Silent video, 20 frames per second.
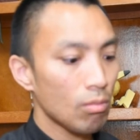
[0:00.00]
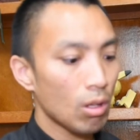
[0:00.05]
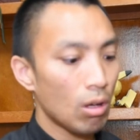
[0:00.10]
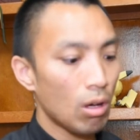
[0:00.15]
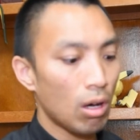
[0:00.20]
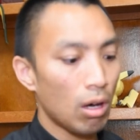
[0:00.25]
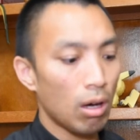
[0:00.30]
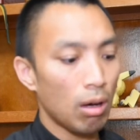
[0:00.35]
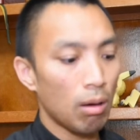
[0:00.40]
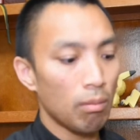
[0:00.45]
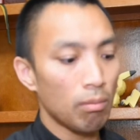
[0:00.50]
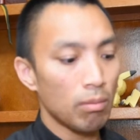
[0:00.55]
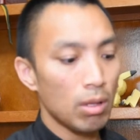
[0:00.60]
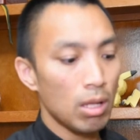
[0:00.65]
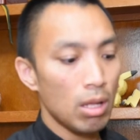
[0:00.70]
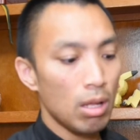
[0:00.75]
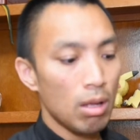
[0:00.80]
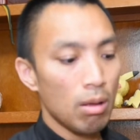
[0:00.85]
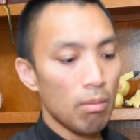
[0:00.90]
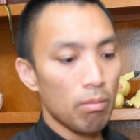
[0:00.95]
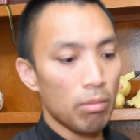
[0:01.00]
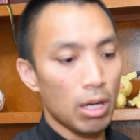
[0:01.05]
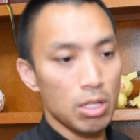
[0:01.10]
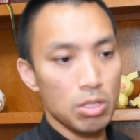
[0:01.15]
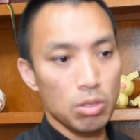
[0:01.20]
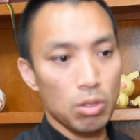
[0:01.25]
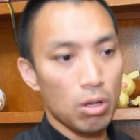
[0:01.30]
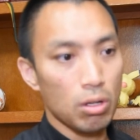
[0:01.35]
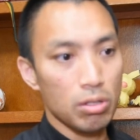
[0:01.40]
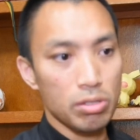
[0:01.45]
But
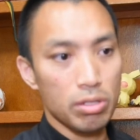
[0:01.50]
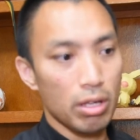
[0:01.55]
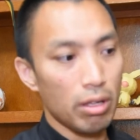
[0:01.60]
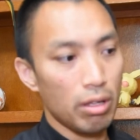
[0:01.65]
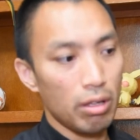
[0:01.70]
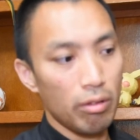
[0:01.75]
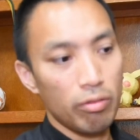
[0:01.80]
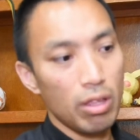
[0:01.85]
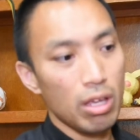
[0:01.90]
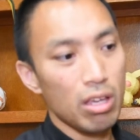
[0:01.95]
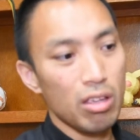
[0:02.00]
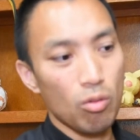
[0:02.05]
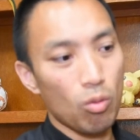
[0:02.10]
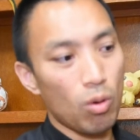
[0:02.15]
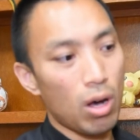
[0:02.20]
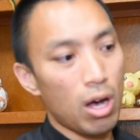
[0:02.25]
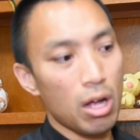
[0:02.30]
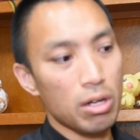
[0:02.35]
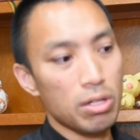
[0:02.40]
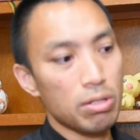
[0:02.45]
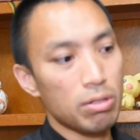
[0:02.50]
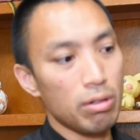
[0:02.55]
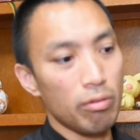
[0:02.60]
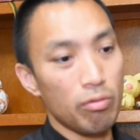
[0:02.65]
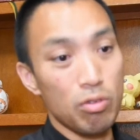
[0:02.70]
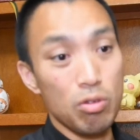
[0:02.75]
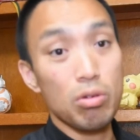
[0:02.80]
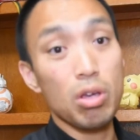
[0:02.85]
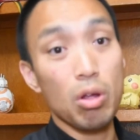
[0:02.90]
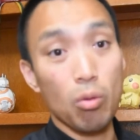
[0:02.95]
as long as if you can
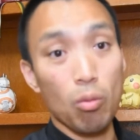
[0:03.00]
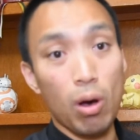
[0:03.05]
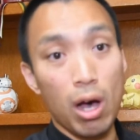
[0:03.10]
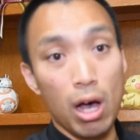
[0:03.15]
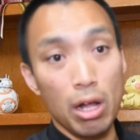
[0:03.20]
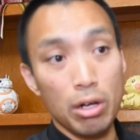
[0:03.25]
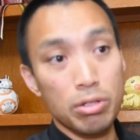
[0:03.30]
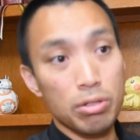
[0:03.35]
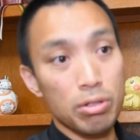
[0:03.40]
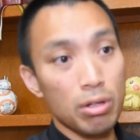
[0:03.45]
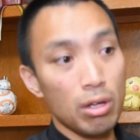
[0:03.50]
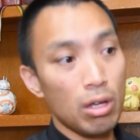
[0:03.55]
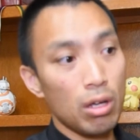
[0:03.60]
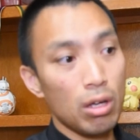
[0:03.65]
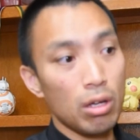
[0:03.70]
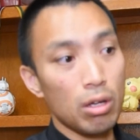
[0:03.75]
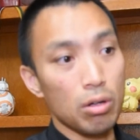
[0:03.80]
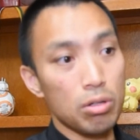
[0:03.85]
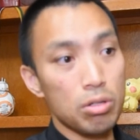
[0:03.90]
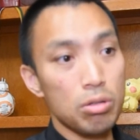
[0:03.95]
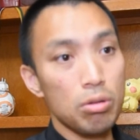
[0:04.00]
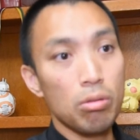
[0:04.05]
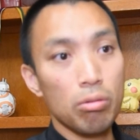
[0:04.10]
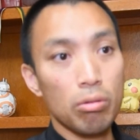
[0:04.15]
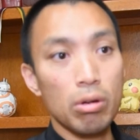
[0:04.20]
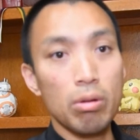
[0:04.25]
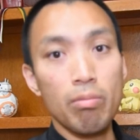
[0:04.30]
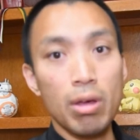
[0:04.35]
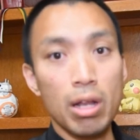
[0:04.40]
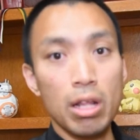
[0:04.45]
watch
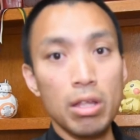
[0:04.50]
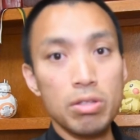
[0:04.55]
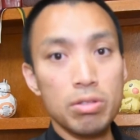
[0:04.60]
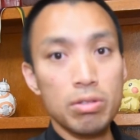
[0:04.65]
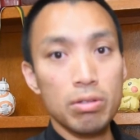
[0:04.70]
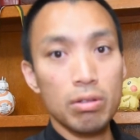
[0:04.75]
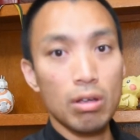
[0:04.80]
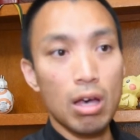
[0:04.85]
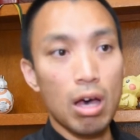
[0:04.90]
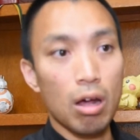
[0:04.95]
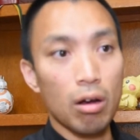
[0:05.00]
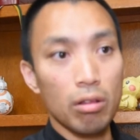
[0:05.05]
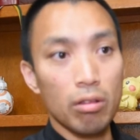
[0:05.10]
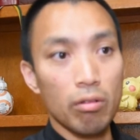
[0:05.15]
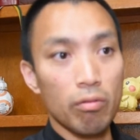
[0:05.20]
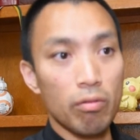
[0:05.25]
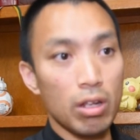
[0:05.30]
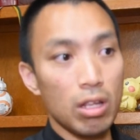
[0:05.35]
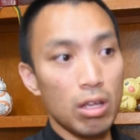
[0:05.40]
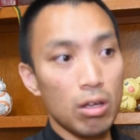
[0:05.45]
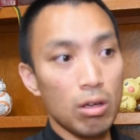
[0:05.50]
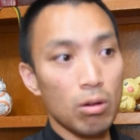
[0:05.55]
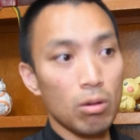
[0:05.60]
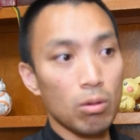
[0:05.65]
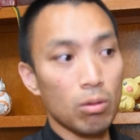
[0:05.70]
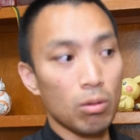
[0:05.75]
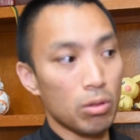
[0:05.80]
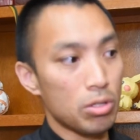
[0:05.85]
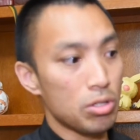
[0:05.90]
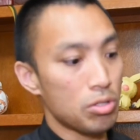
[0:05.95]
2-3 minutes out of the video,
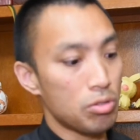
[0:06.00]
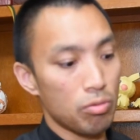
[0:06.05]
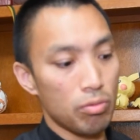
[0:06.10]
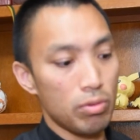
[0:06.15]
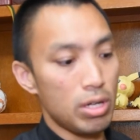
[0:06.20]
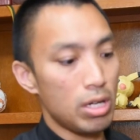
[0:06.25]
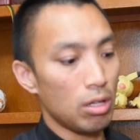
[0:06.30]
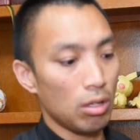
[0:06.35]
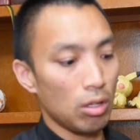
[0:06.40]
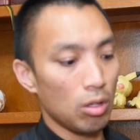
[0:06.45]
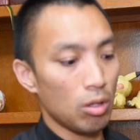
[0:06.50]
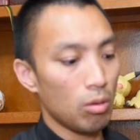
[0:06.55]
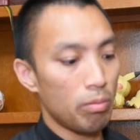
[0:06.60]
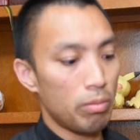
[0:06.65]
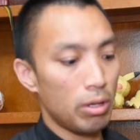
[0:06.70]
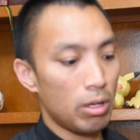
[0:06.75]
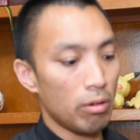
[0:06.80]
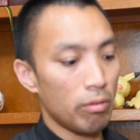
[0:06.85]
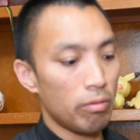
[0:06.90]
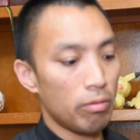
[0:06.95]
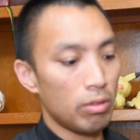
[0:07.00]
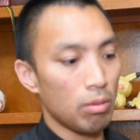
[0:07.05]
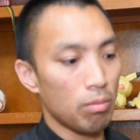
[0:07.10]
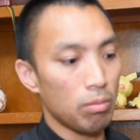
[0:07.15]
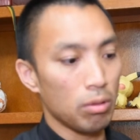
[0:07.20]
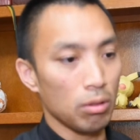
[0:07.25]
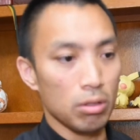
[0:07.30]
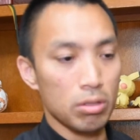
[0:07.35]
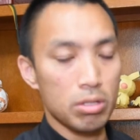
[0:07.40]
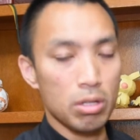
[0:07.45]
or just read a little bit of the
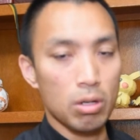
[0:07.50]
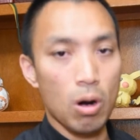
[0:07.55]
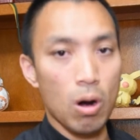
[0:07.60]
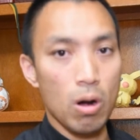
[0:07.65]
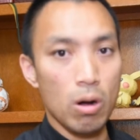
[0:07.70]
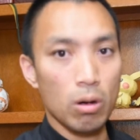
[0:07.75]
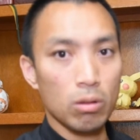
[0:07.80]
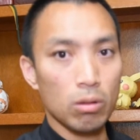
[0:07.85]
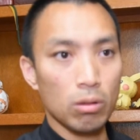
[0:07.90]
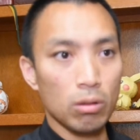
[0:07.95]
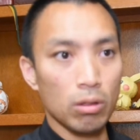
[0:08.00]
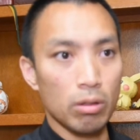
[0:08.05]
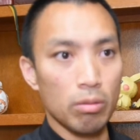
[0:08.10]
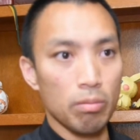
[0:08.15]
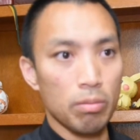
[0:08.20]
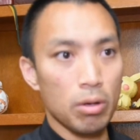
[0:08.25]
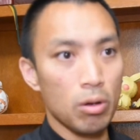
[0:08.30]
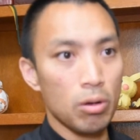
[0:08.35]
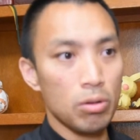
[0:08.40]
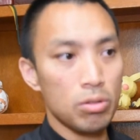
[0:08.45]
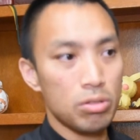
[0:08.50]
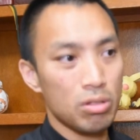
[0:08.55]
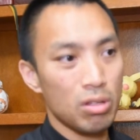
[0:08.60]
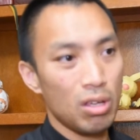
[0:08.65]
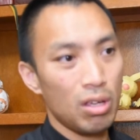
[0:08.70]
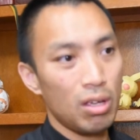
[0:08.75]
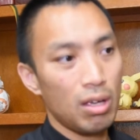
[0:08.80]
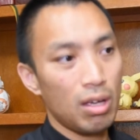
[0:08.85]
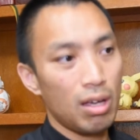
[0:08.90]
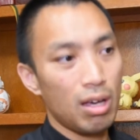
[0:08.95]
bulletin article and post,
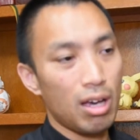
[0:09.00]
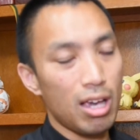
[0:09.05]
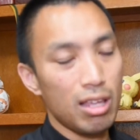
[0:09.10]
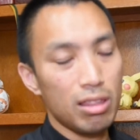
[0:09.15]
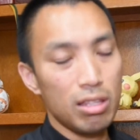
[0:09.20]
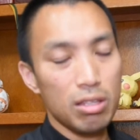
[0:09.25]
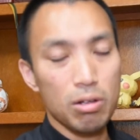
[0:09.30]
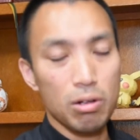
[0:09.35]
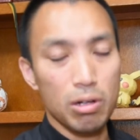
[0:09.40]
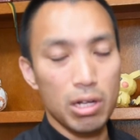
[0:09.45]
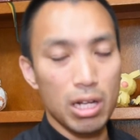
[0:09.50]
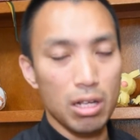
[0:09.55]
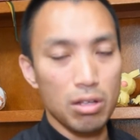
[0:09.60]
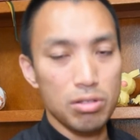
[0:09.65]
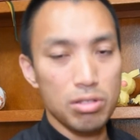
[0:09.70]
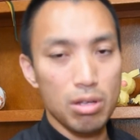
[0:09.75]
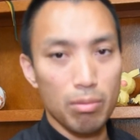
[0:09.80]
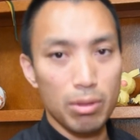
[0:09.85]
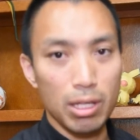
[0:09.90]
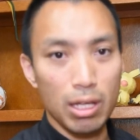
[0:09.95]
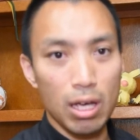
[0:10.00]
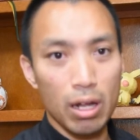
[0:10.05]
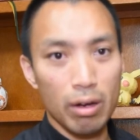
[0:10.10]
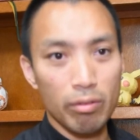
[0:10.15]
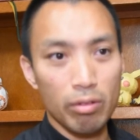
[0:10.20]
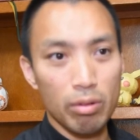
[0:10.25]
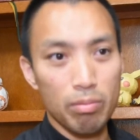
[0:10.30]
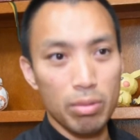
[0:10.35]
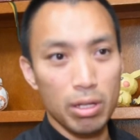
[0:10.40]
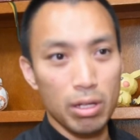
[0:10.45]
I think you're getting something out
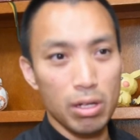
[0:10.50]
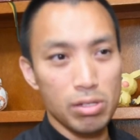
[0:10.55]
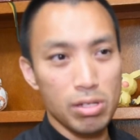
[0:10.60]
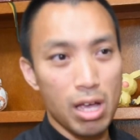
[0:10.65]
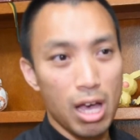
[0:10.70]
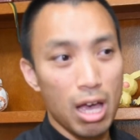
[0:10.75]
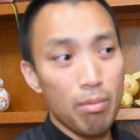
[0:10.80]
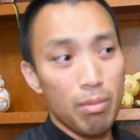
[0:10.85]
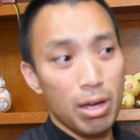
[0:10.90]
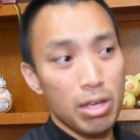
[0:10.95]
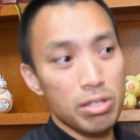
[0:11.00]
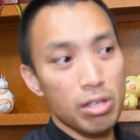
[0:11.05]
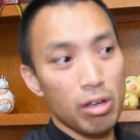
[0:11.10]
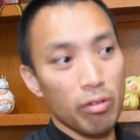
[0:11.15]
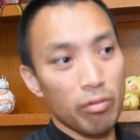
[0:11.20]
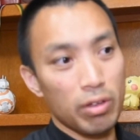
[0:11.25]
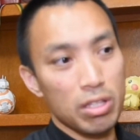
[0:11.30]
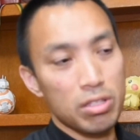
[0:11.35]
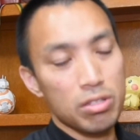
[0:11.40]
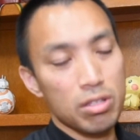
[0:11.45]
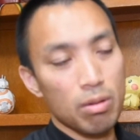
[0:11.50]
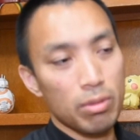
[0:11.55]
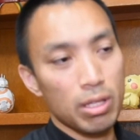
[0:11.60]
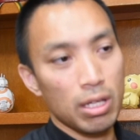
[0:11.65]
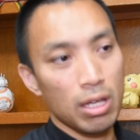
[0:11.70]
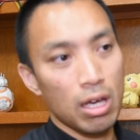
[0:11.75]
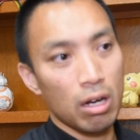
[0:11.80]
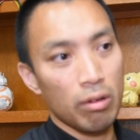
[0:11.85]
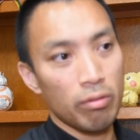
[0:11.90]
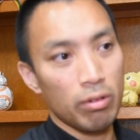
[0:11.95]
of it, because I myself get
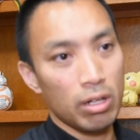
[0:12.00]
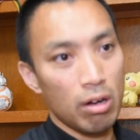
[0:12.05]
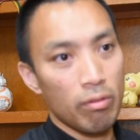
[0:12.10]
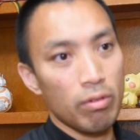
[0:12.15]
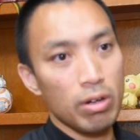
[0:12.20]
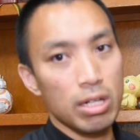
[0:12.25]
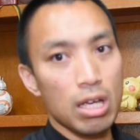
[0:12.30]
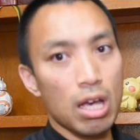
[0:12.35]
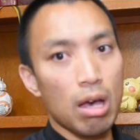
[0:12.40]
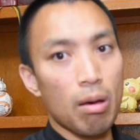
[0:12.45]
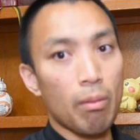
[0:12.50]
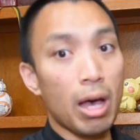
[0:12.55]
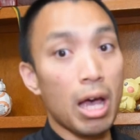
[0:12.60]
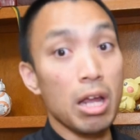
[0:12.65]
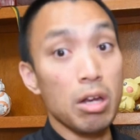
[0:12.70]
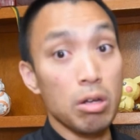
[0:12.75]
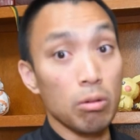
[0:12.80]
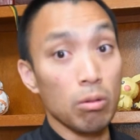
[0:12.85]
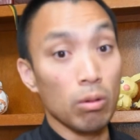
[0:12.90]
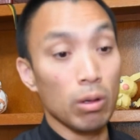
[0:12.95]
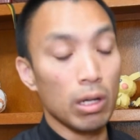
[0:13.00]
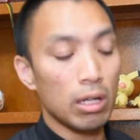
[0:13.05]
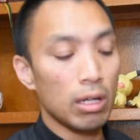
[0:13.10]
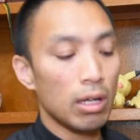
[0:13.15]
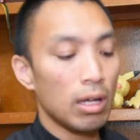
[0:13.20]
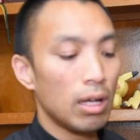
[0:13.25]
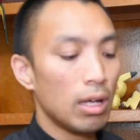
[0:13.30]
something out of it every time I do it.